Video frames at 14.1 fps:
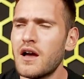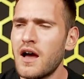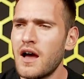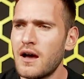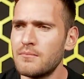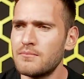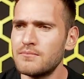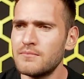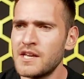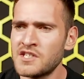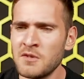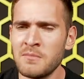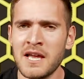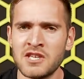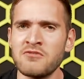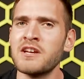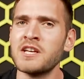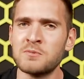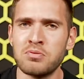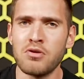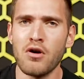He's going to be entering
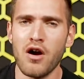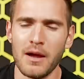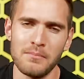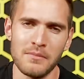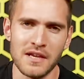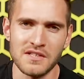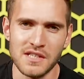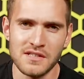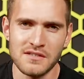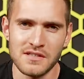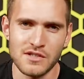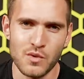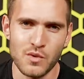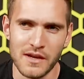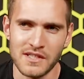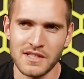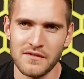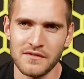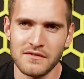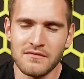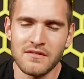his prime next season. He's
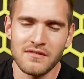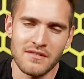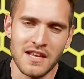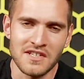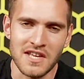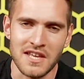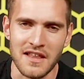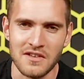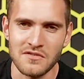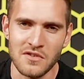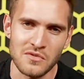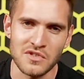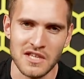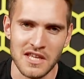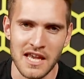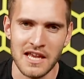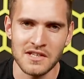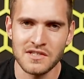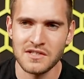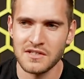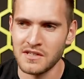27. They say that those are the
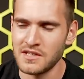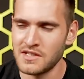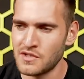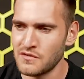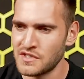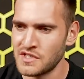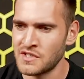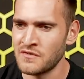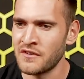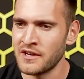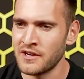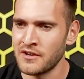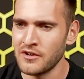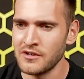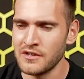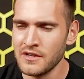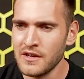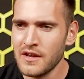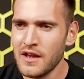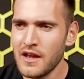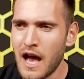years. He's obviously still very good.
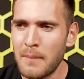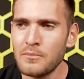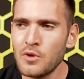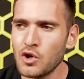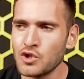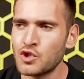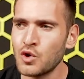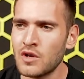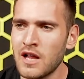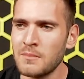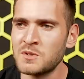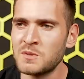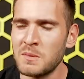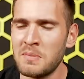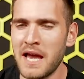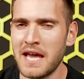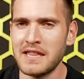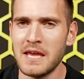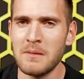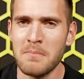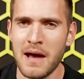I'm not sure clubs will be
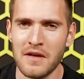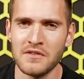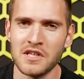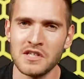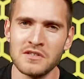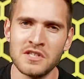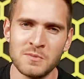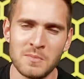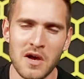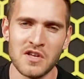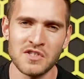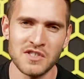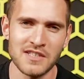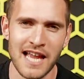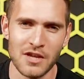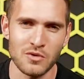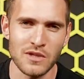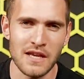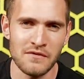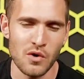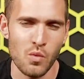paying the amount that Spurs and Daniel
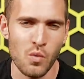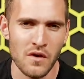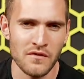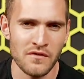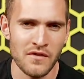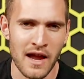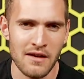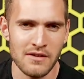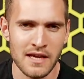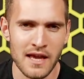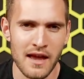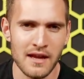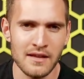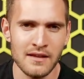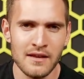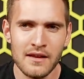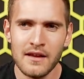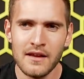Levy will want for Harry Kane.